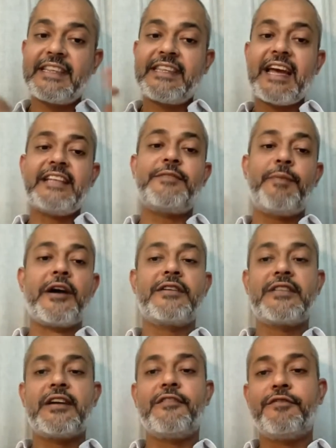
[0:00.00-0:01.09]
That's
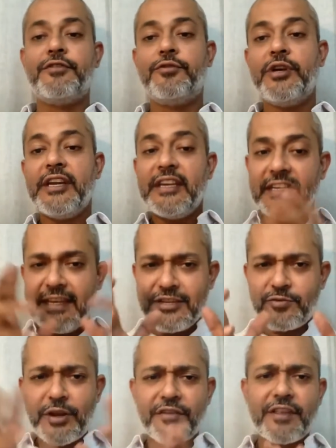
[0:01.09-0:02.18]
Pakistan for you. Each
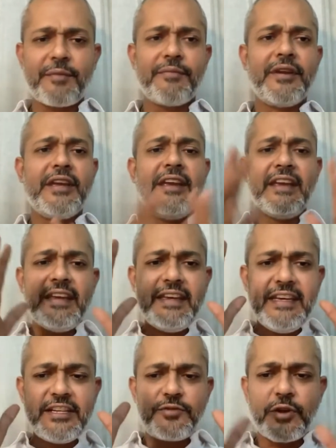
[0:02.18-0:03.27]
one
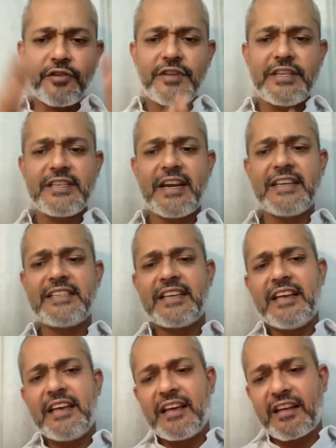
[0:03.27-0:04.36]
of these guys,
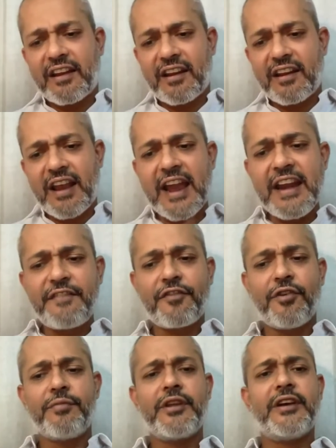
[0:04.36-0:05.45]
right
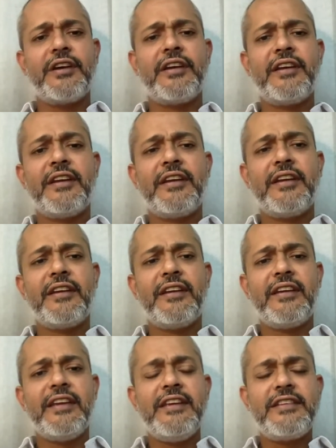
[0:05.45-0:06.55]
from the
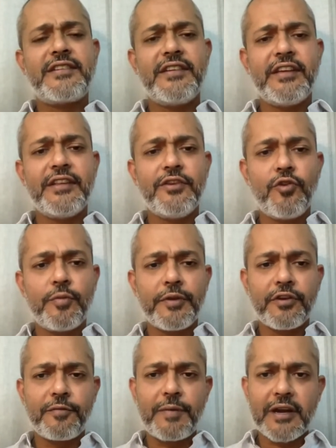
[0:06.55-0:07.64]
history and the
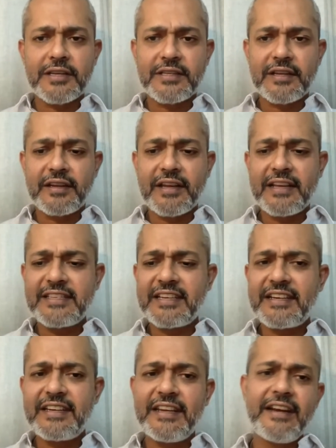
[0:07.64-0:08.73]
opening of Pakistan, has
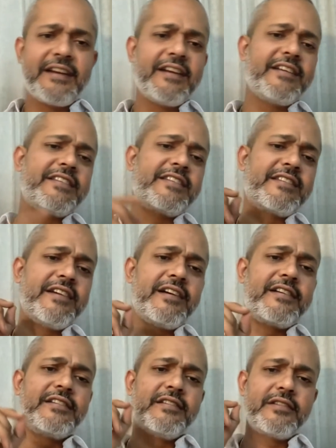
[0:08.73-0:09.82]
created a
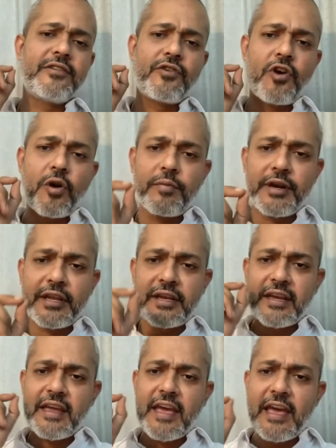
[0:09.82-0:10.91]
certain comedic
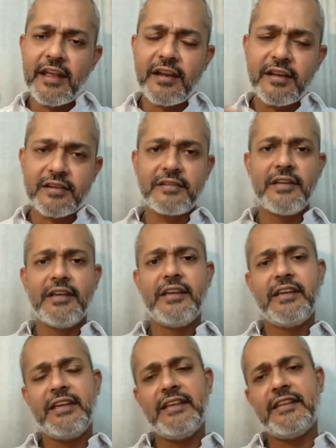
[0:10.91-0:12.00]
error
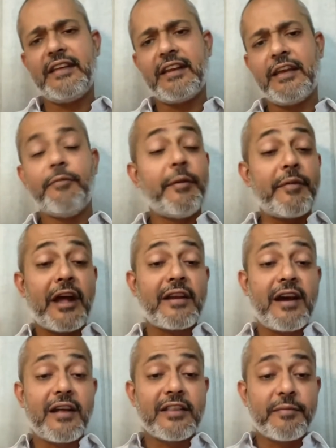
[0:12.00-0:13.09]
in their game. Imran
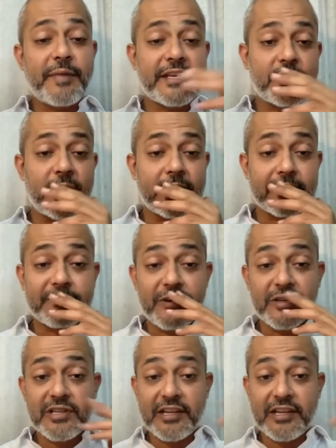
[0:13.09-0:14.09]
Khan, the best one, of course,